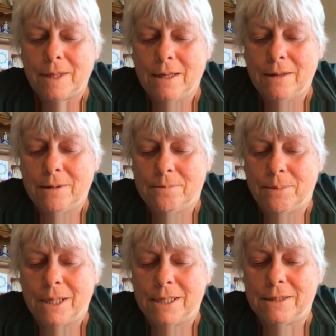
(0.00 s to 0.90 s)

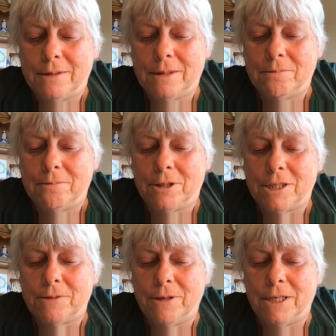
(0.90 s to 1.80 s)
but uh,
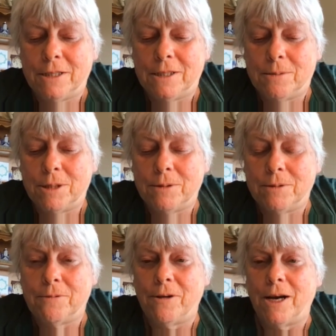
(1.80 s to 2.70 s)
whereas Venus is one of
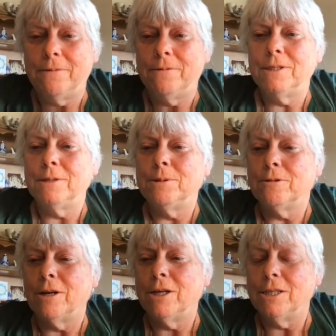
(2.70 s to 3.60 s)
the five visible
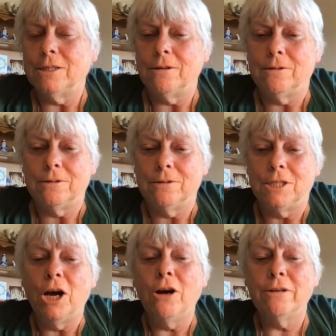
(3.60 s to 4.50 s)
gra the
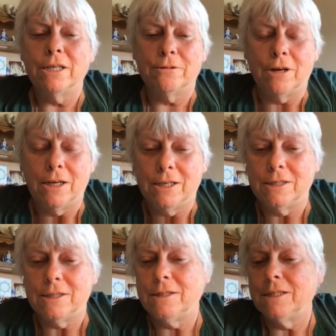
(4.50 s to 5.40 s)
Tara
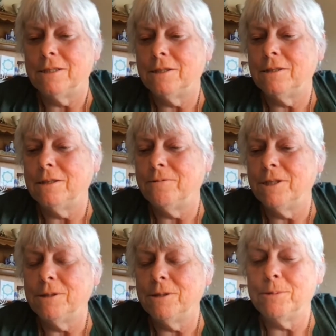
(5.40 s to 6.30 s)
grahas, the the
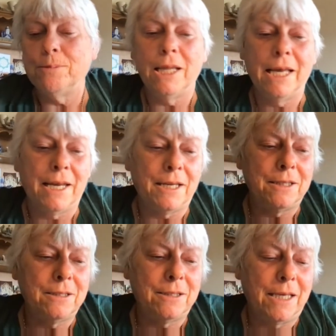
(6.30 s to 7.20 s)
visible
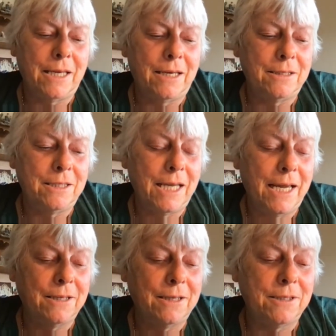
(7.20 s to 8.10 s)
planets, and
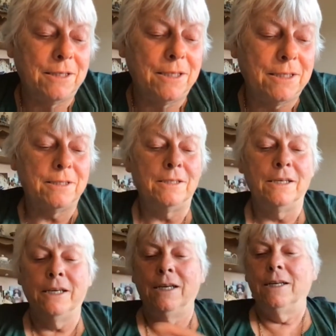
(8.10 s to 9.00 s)
has this
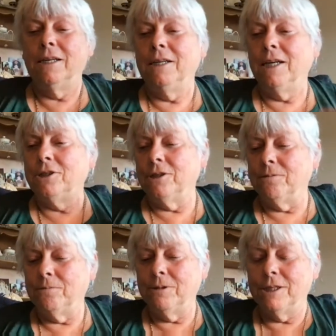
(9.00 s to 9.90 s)

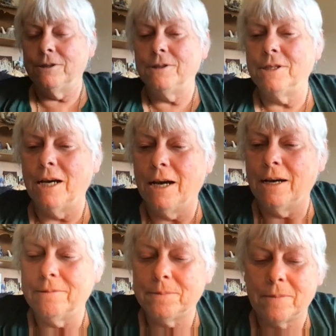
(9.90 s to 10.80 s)
connection with
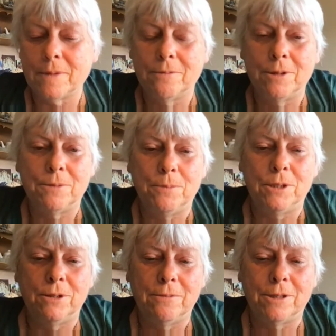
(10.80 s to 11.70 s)
um,
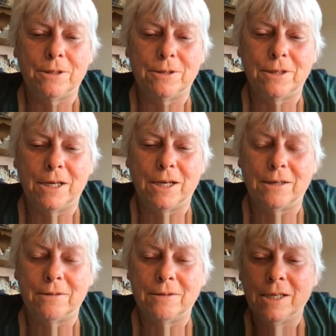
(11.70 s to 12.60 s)
with beauty, with
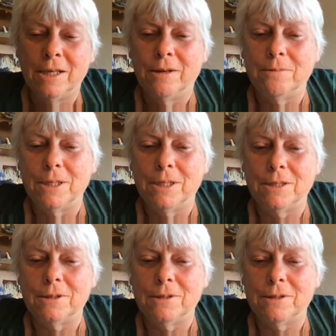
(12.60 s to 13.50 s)
uh,
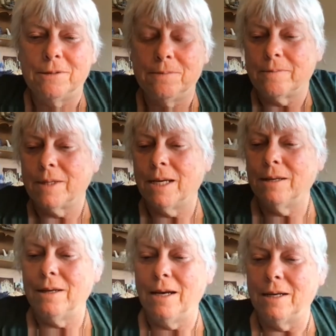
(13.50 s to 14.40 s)
with
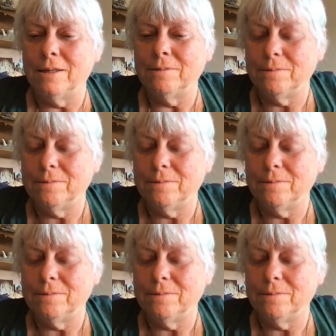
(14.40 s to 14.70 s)
uh,